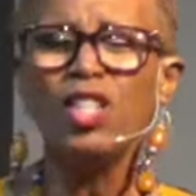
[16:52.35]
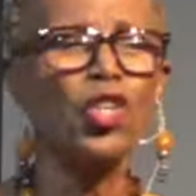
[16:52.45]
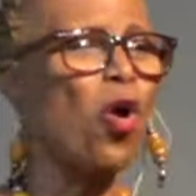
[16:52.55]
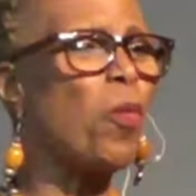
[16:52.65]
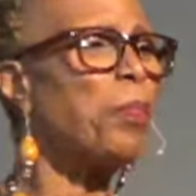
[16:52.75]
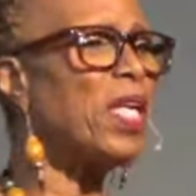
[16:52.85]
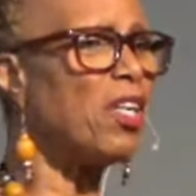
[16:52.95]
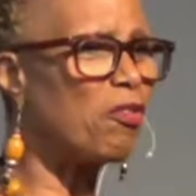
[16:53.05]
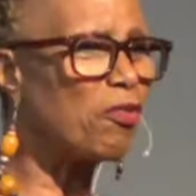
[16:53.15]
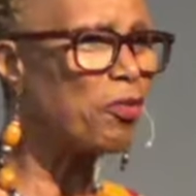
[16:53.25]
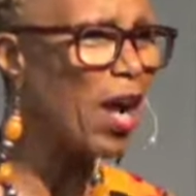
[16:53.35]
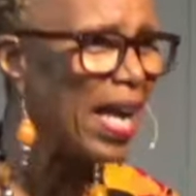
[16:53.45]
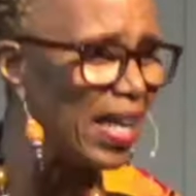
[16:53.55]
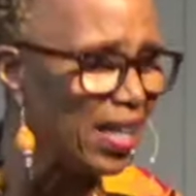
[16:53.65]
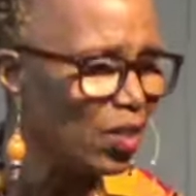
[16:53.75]
Don't be
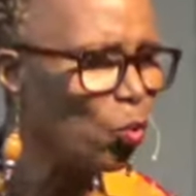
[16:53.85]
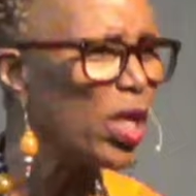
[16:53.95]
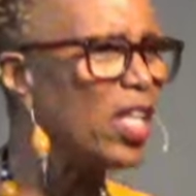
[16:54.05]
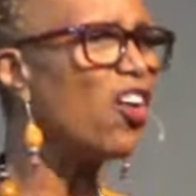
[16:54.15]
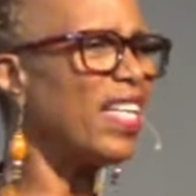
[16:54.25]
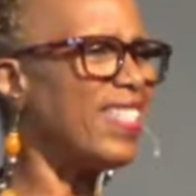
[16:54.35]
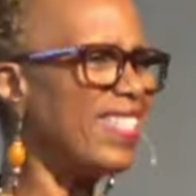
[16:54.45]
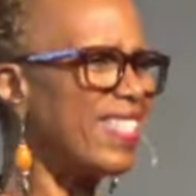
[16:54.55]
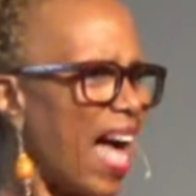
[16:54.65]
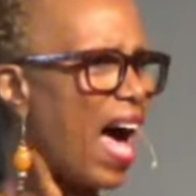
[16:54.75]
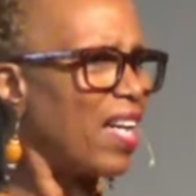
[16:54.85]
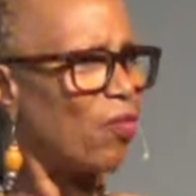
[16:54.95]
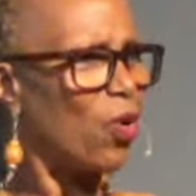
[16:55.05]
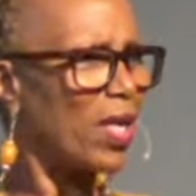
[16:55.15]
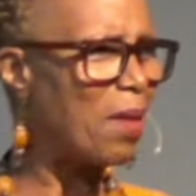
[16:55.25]
afraid. We are inside
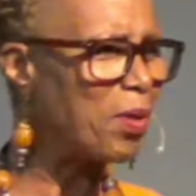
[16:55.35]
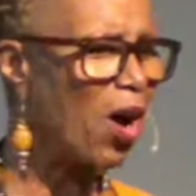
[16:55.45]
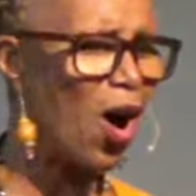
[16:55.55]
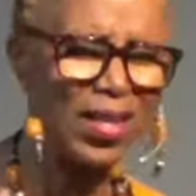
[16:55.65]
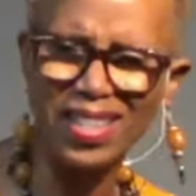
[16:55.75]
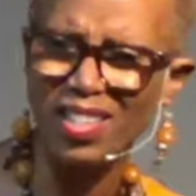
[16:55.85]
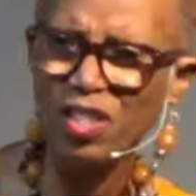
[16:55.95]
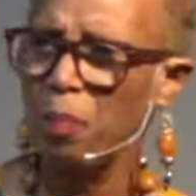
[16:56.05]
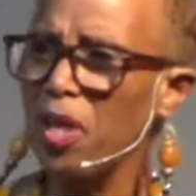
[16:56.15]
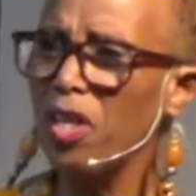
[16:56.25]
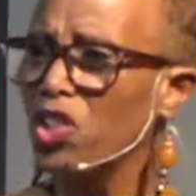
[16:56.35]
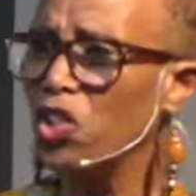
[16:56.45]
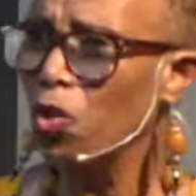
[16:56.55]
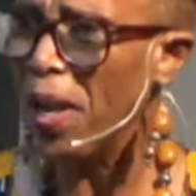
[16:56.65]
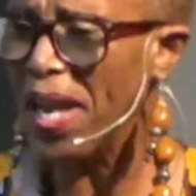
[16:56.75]
of what I'm calling a
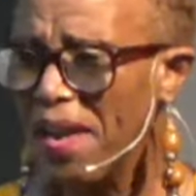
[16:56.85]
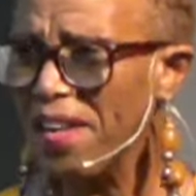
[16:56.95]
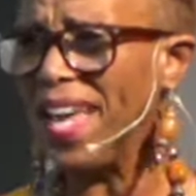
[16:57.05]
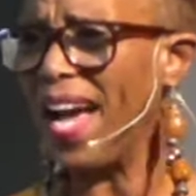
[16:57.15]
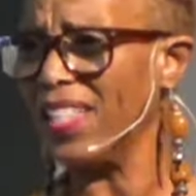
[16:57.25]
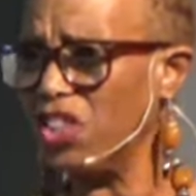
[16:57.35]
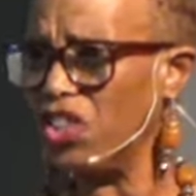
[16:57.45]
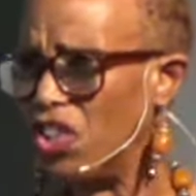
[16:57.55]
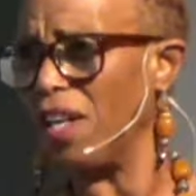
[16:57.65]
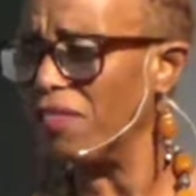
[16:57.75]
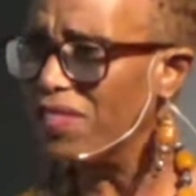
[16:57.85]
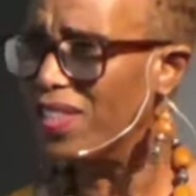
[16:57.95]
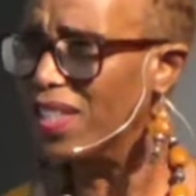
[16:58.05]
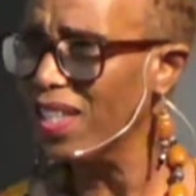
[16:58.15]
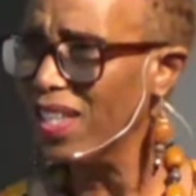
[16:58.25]
spiritual paradigm
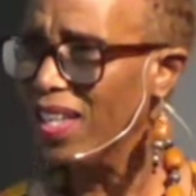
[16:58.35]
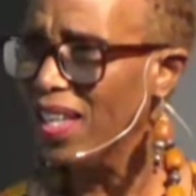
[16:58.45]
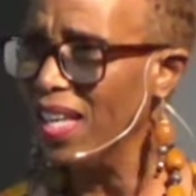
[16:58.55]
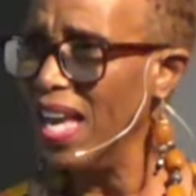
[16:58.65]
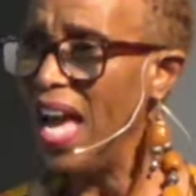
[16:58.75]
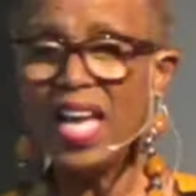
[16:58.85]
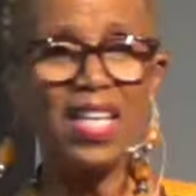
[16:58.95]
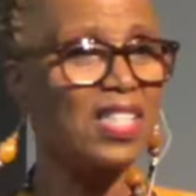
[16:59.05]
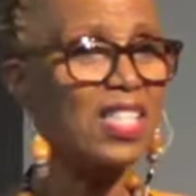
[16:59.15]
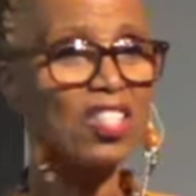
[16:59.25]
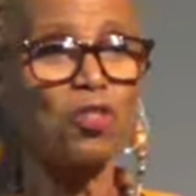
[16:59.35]
shift. It's a